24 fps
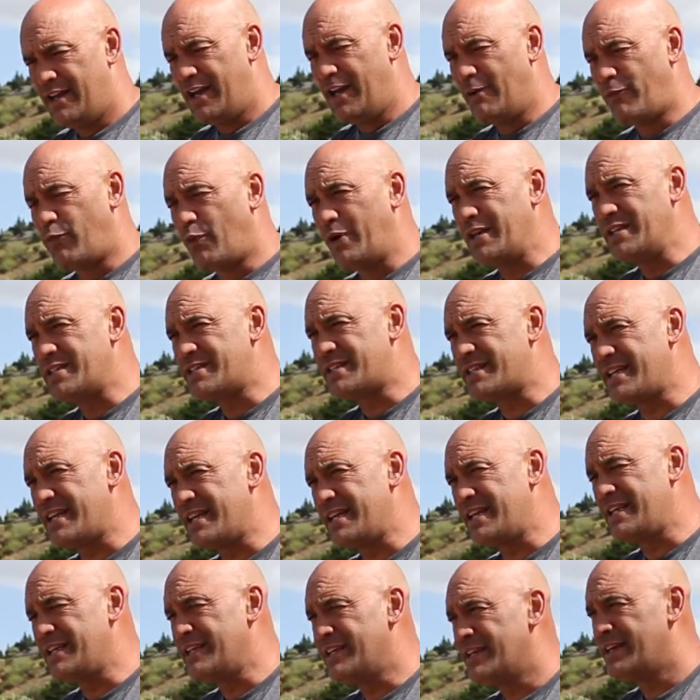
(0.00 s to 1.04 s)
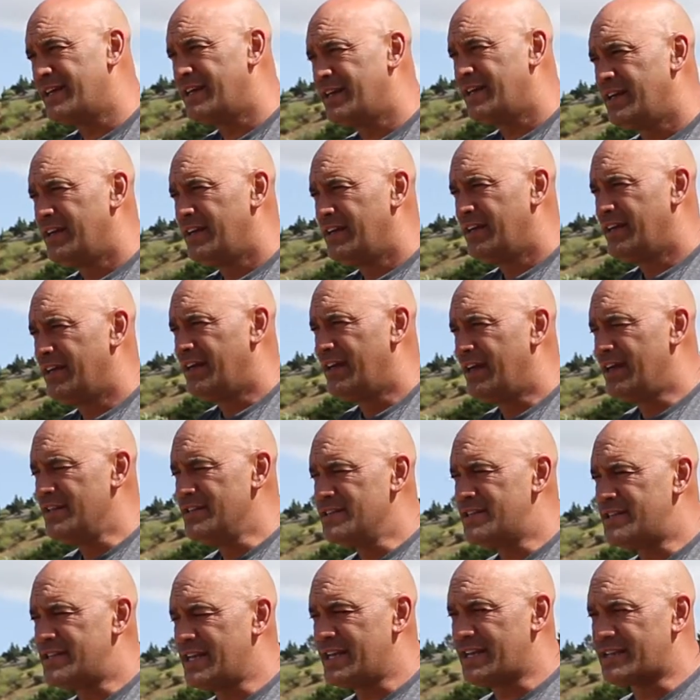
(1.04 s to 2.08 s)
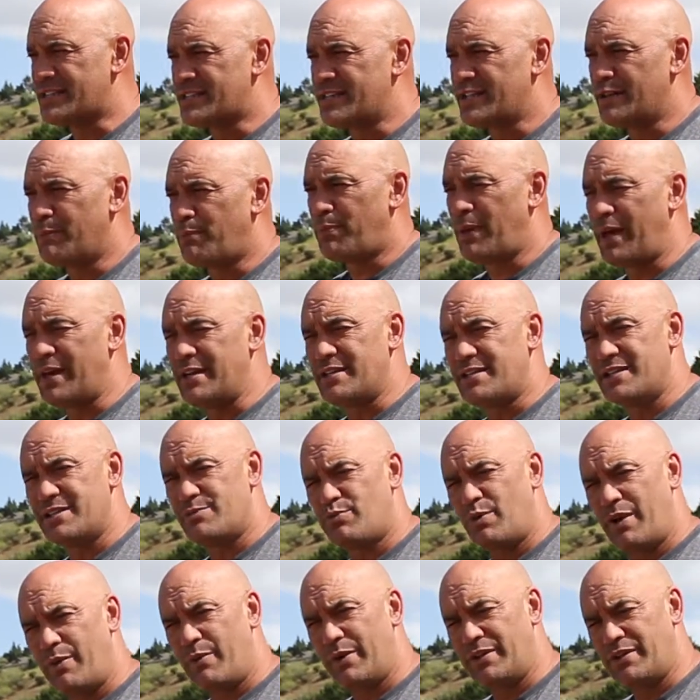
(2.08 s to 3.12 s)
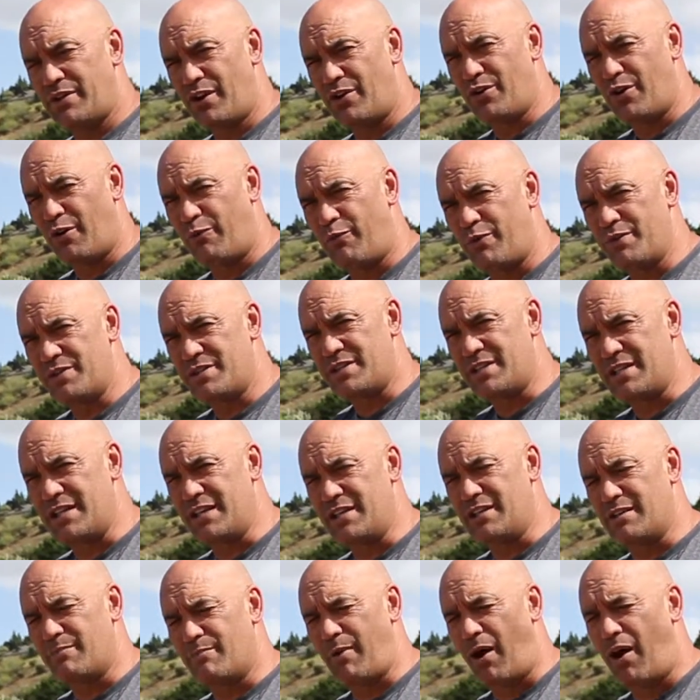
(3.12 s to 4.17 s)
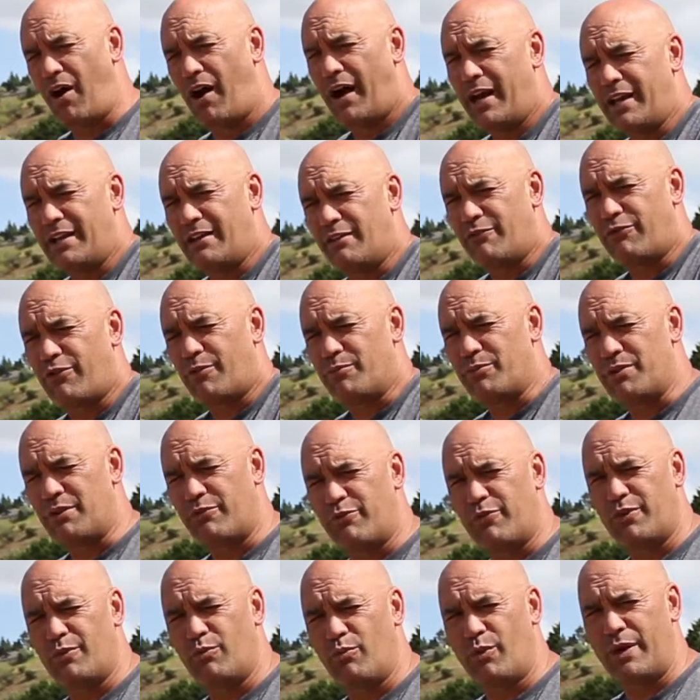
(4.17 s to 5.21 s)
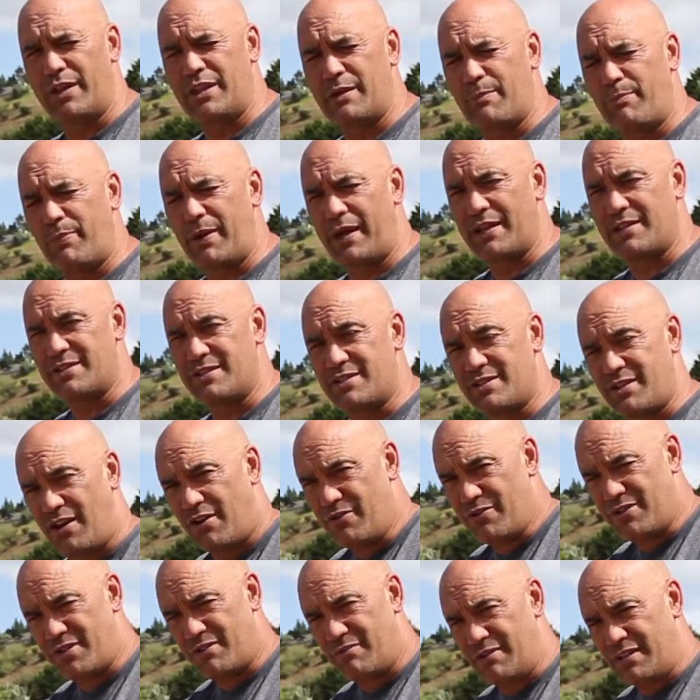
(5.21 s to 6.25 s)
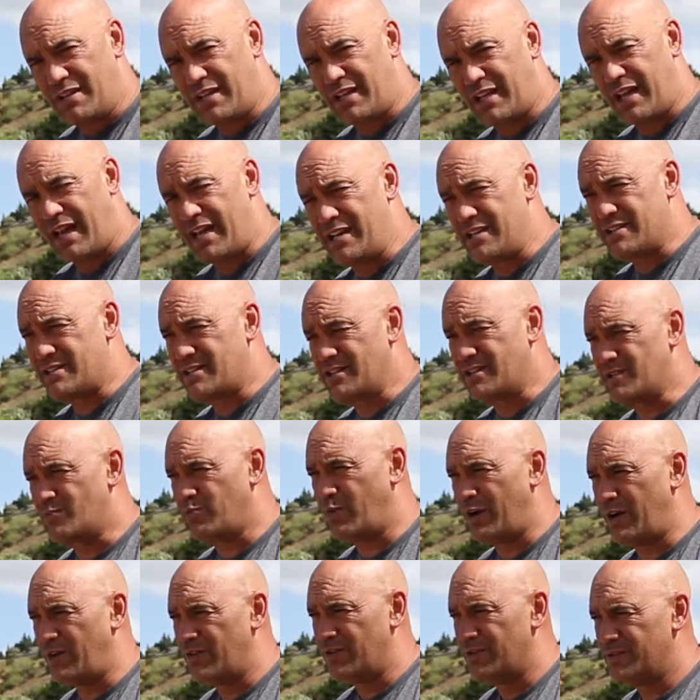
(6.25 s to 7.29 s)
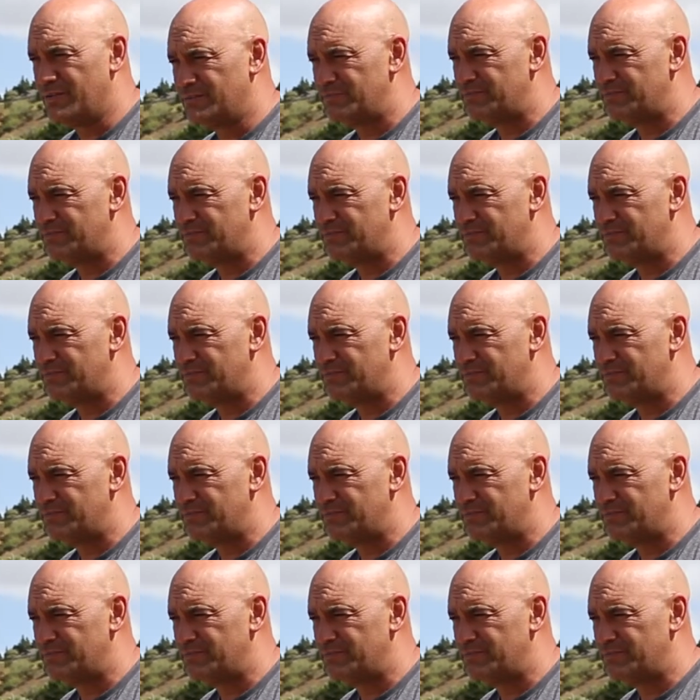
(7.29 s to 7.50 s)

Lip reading: If we see insects in places where we don't often see them hiding from different weather patterns, those are indicators as well.